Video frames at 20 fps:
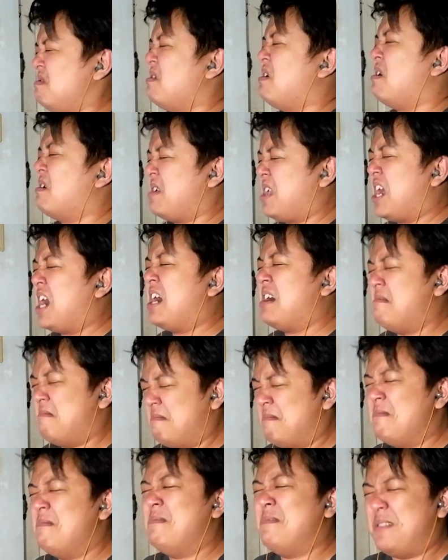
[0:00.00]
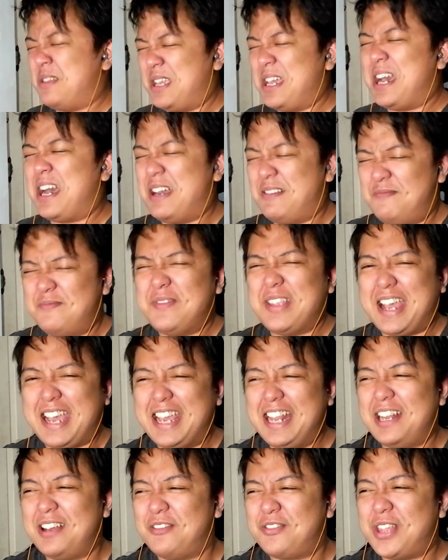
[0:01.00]
Oh yeah. Yeah,
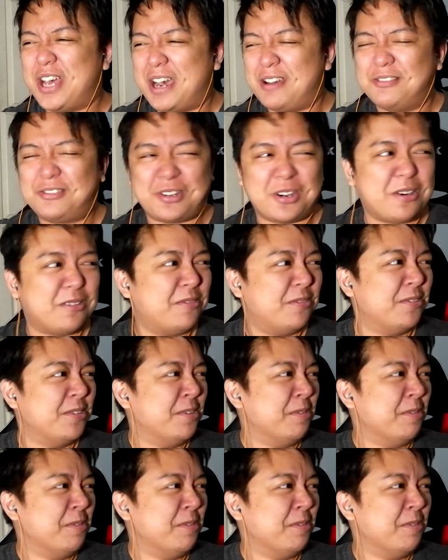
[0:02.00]
I love the outro.